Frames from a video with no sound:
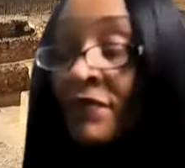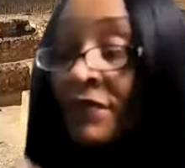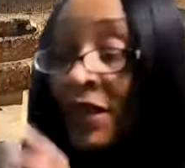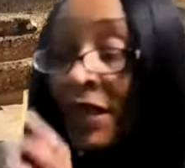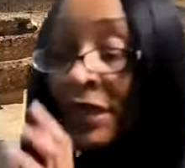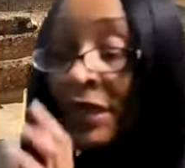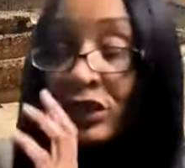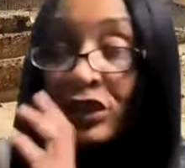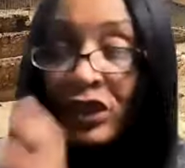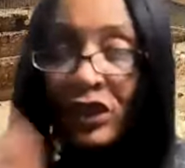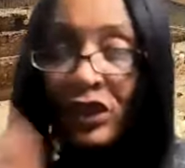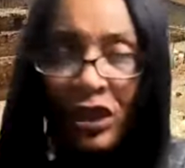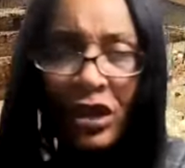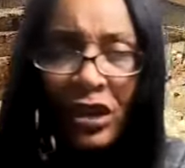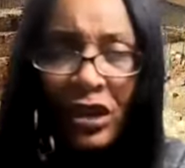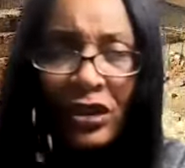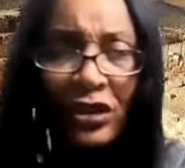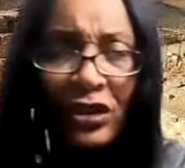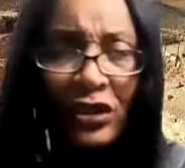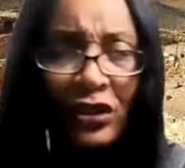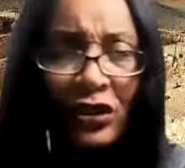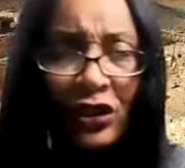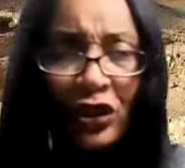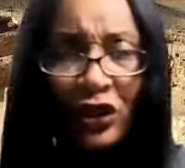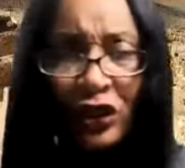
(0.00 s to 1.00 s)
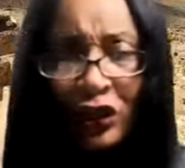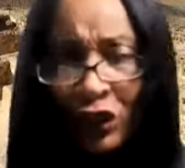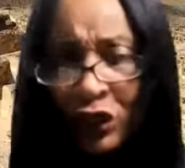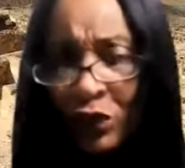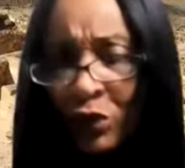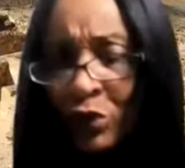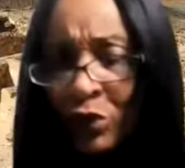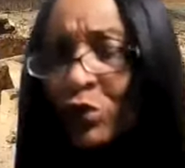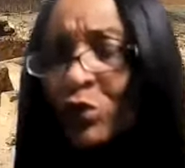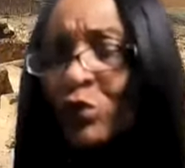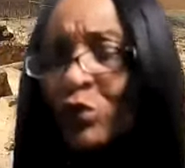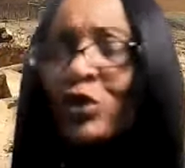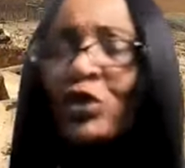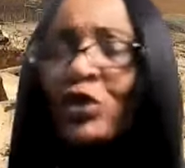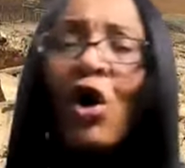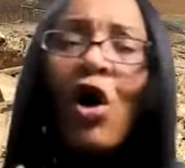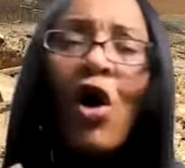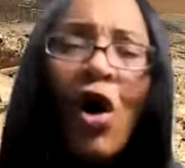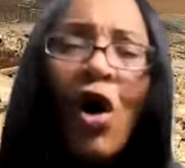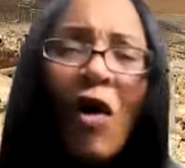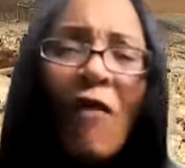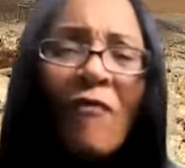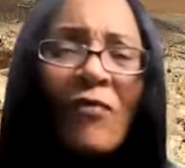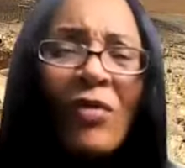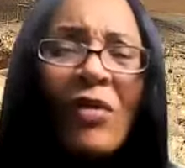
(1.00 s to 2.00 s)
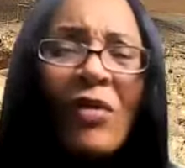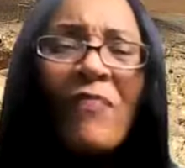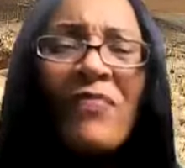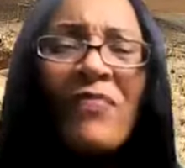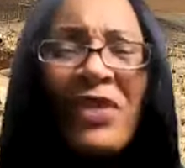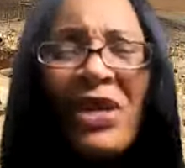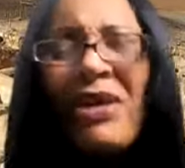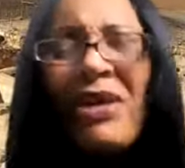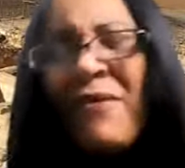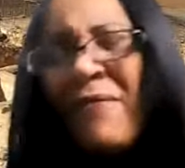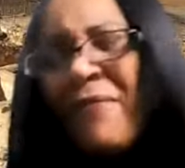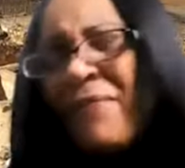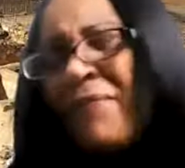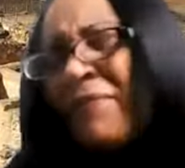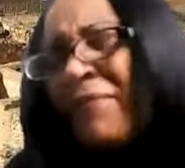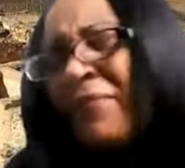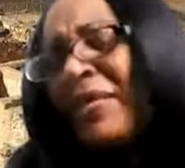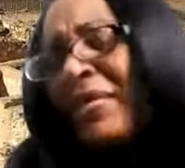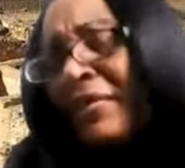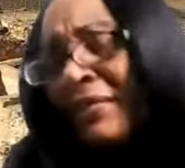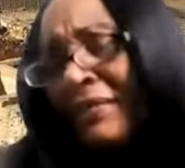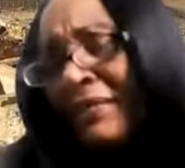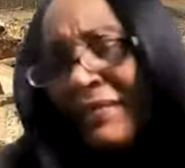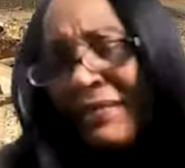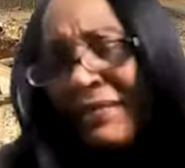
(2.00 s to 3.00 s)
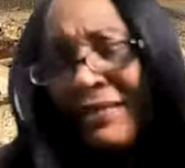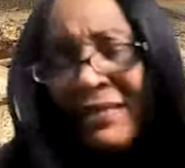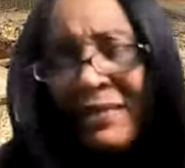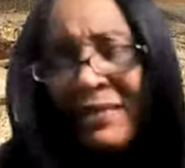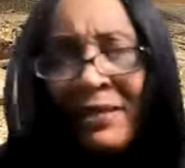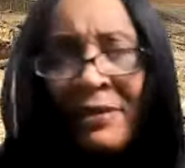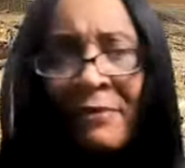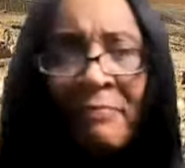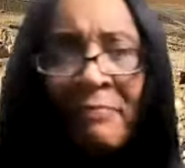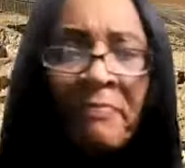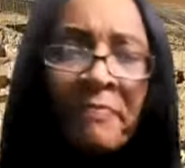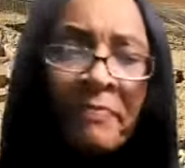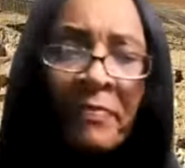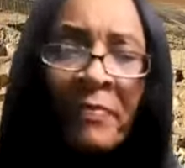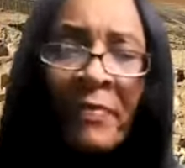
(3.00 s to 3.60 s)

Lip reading: they took the shoes off of their feet,